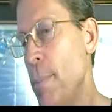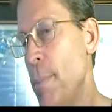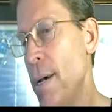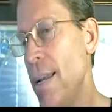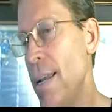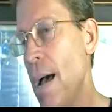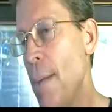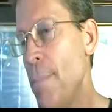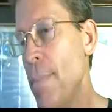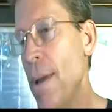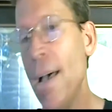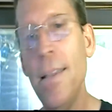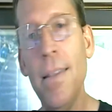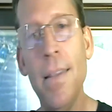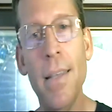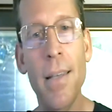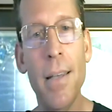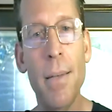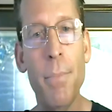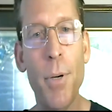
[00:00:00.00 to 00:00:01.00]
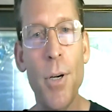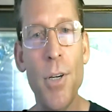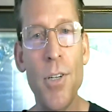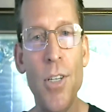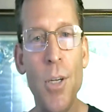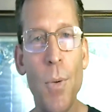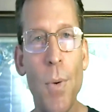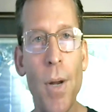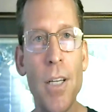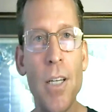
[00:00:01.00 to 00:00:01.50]
but I'm not the
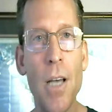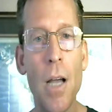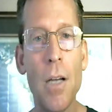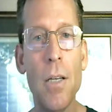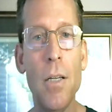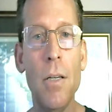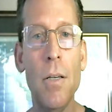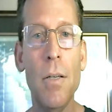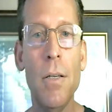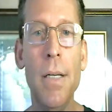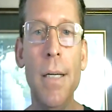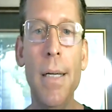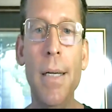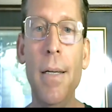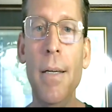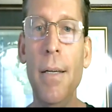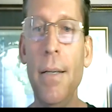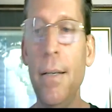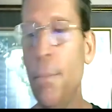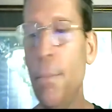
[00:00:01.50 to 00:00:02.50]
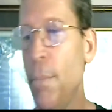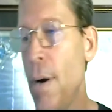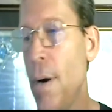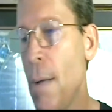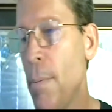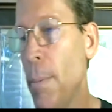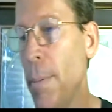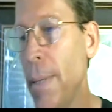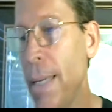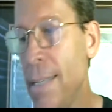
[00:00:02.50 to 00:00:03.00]
person you want to talk to.
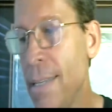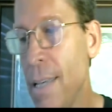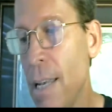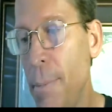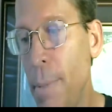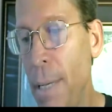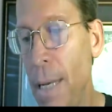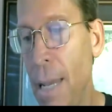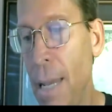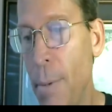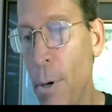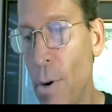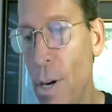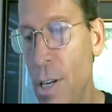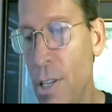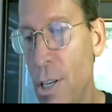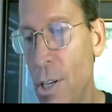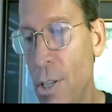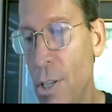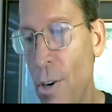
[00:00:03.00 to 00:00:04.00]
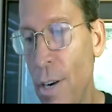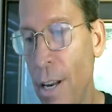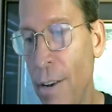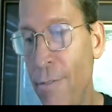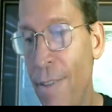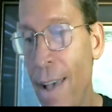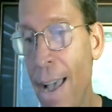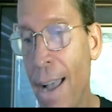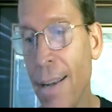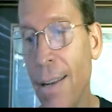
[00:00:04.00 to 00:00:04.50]
Probably it's going to be an immigration attorney.
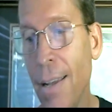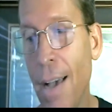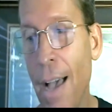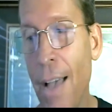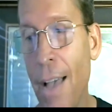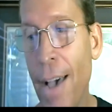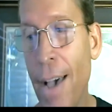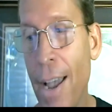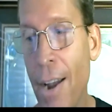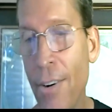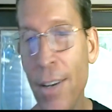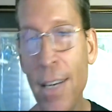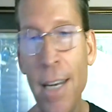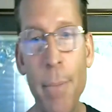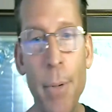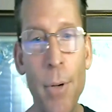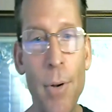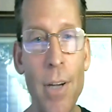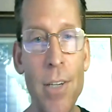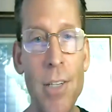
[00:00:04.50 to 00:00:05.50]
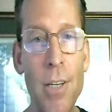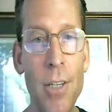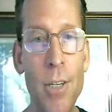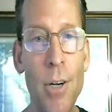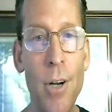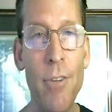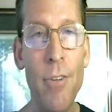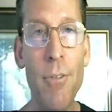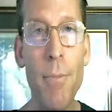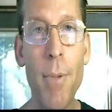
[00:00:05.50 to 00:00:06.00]
In fact, I've hired an immigration
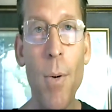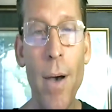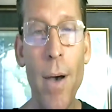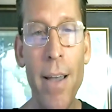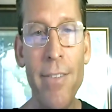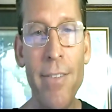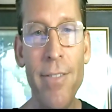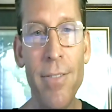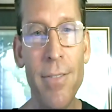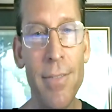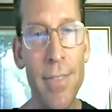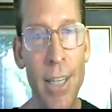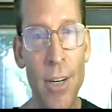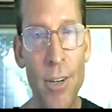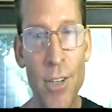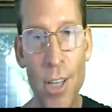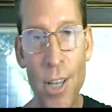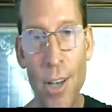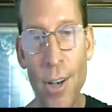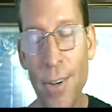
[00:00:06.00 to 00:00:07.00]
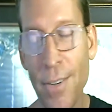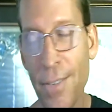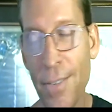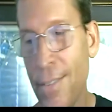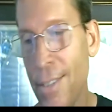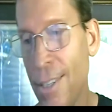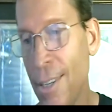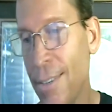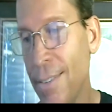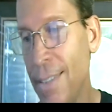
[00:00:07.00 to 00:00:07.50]
attorney for my wife years ago.
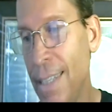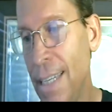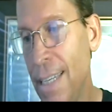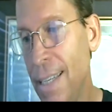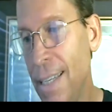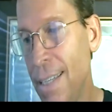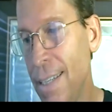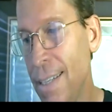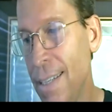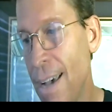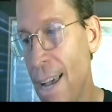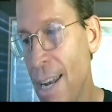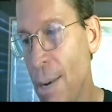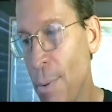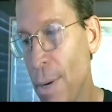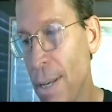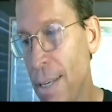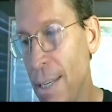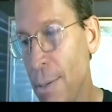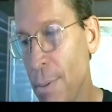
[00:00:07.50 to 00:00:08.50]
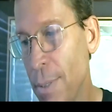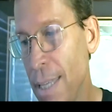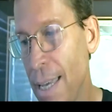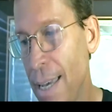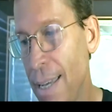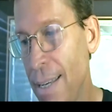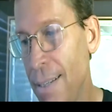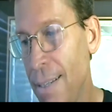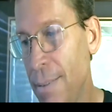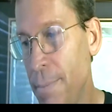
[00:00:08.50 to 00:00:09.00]
I didn't want to deal with
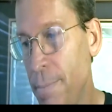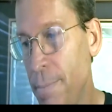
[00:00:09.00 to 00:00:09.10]
that.